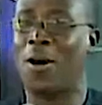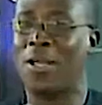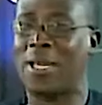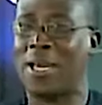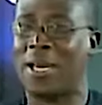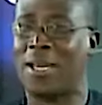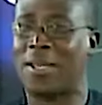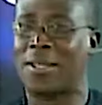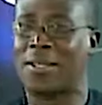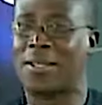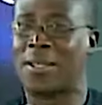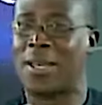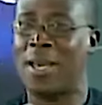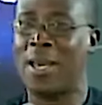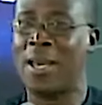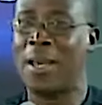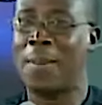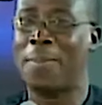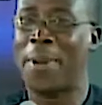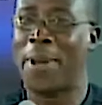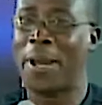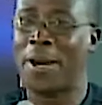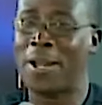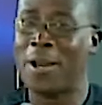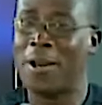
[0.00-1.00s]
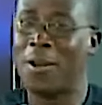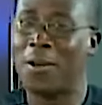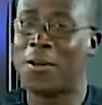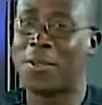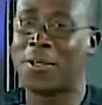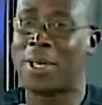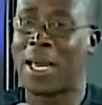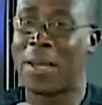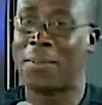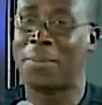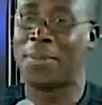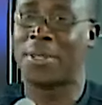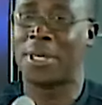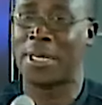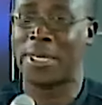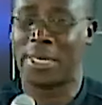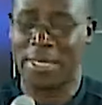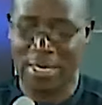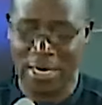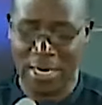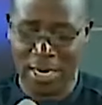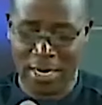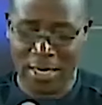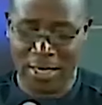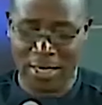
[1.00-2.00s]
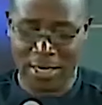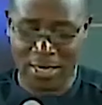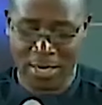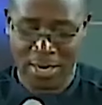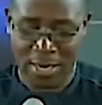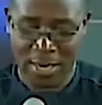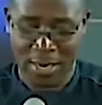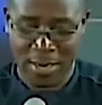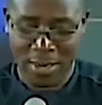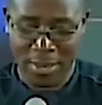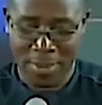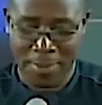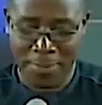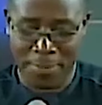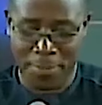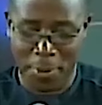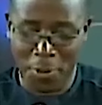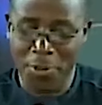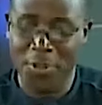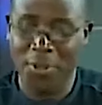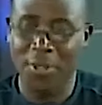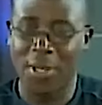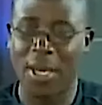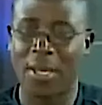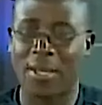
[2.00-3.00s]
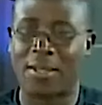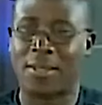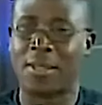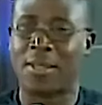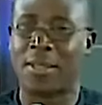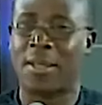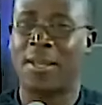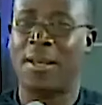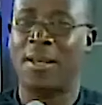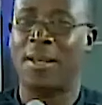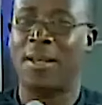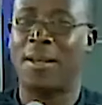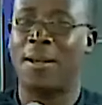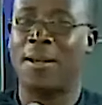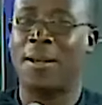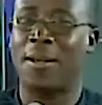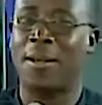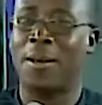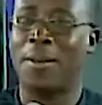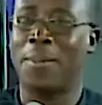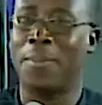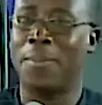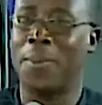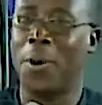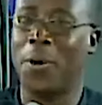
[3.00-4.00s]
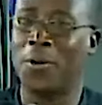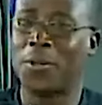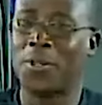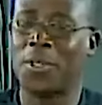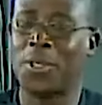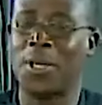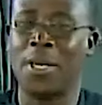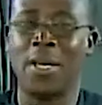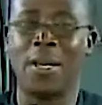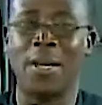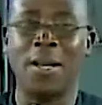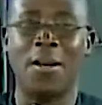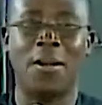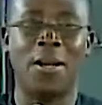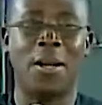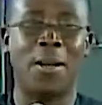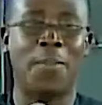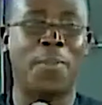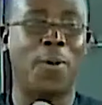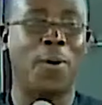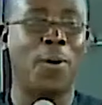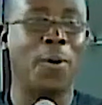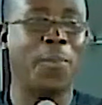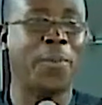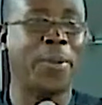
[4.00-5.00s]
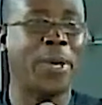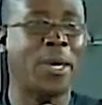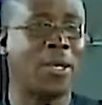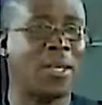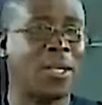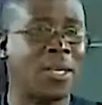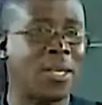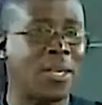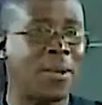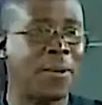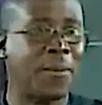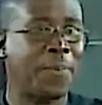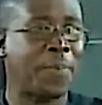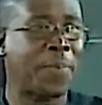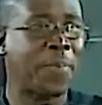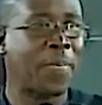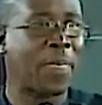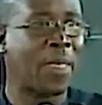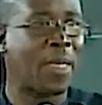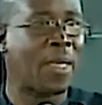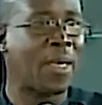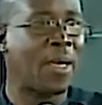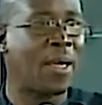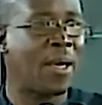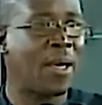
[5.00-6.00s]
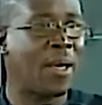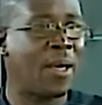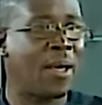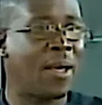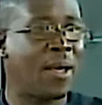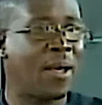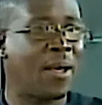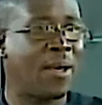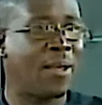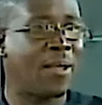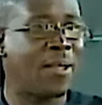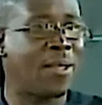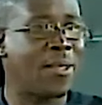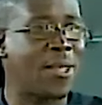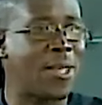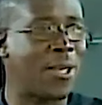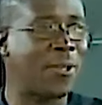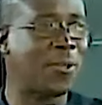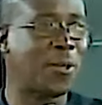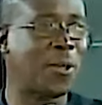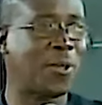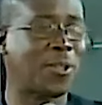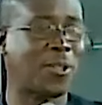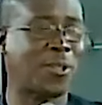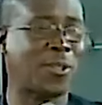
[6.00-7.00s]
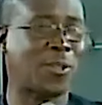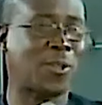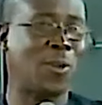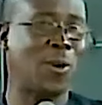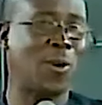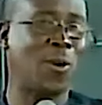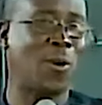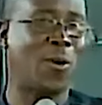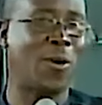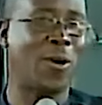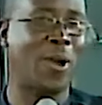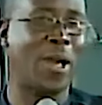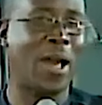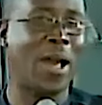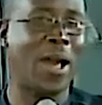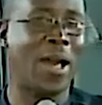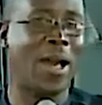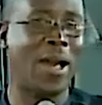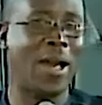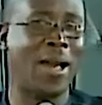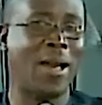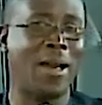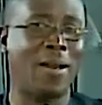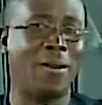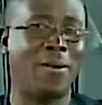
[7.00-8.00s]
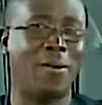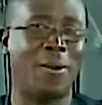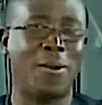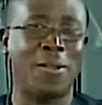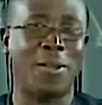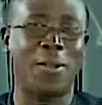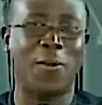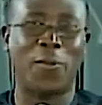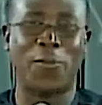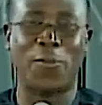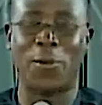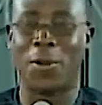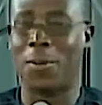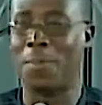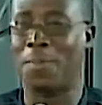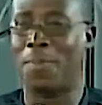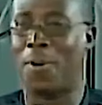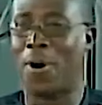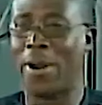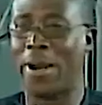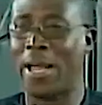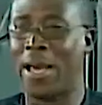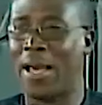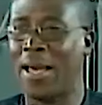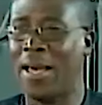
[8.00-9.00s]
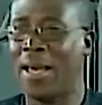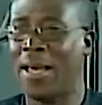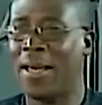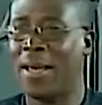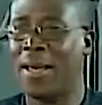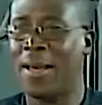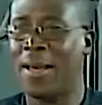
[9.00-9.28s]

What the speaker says: others. Perilous times indeed. Boasters. Boasting on the pulpit. Jesus is no longer on the front burner.